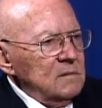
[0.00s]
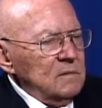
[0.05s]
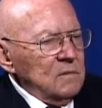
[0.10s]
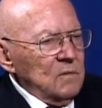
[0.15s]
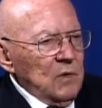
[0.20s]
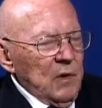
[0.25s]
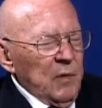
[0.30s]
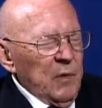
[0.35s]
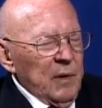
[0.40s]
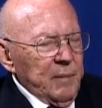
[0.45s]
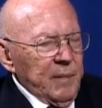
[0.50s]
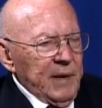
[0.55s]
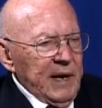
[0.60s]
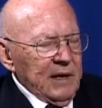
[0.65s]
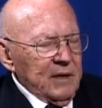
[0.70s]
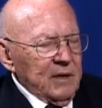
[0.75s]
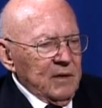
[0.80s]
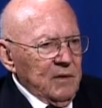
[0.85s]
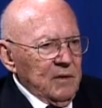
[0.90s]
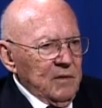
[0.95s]
we went back
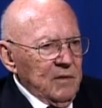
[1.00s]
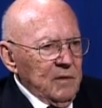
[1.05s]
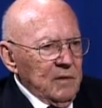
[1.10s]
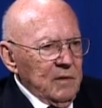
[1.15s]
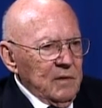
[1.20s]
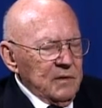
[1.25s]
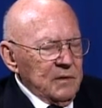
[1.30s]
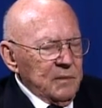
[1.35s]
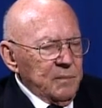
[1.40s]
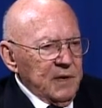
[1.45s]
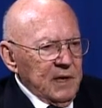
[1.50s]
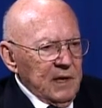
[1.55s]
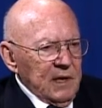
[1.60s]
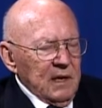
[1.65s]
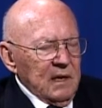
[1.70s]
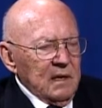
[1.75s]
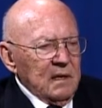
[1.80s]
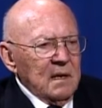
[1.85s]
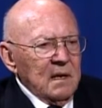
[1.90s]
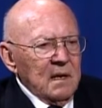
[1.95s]
to
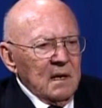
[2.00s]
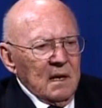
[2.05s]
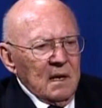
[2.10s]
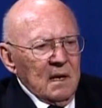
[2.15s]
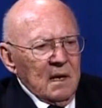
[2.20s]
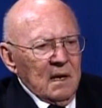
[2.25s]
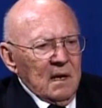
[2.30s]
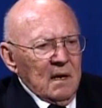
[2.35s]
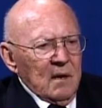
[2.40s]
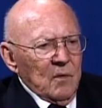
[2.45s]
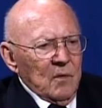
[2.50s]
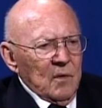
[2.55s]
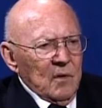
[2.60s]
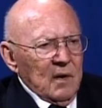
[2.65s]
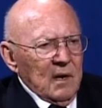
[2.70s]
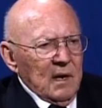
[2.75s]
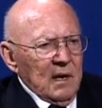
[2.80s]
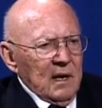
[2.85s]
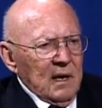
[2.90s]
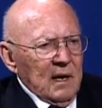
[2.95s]
Japan,
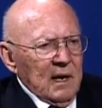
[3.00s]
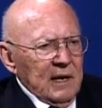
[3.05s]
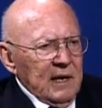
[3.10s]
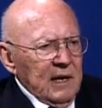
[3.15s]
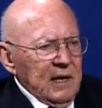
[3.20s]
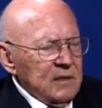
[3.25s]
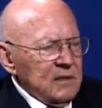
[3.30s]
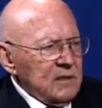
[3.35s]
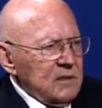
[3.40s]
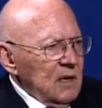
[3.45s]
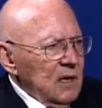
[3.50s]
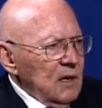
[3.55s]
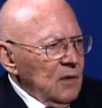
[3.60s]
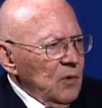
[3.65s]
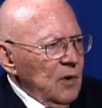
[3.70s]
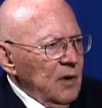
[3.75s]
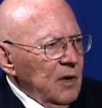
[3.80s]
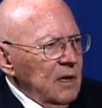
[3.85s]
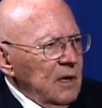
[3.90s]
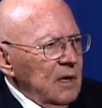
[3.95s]
where I again started
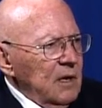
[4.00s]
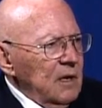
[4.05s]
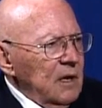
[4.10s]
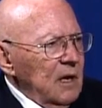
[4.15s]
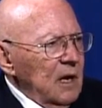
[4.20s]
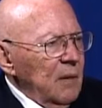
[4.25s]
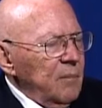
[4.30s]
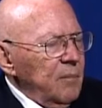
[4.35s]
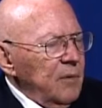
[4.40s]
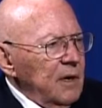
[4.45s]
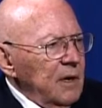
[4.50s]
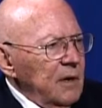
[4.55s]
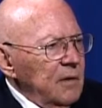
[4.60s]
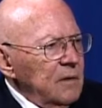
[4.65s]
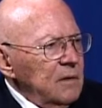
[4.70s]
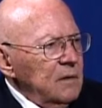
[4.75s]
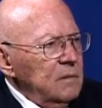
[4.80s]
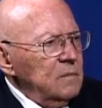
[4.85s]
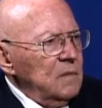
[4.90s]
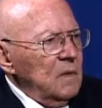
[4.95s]
working in the operating
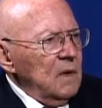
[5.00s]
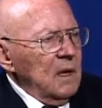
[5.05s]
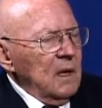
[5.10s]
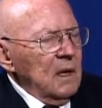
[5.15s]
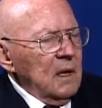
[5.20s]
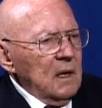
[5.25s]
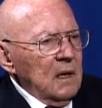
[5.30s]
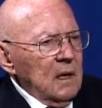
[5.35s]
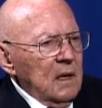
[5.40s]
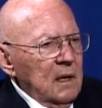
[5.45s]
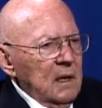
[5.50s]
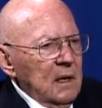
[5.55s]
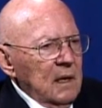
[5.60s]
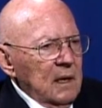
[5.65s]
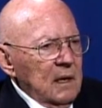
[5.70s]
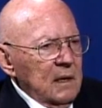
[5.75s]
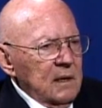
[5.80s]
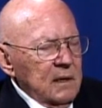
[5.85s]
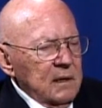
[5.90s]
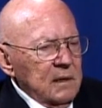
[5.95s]
room,
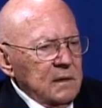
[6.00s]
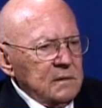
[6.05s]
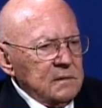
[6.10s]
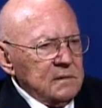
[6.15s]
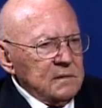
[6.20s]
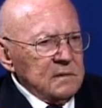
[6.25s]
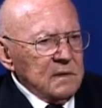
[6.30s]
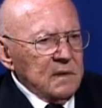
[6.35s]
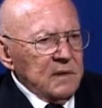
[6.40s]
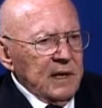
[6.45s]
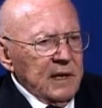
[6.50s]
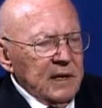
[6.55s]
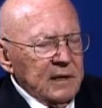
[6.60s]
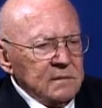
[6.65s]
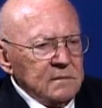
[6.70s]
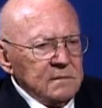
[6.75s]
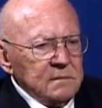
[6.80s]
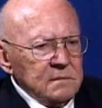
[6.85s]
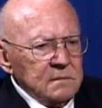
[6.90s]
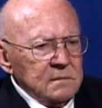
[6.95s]
and then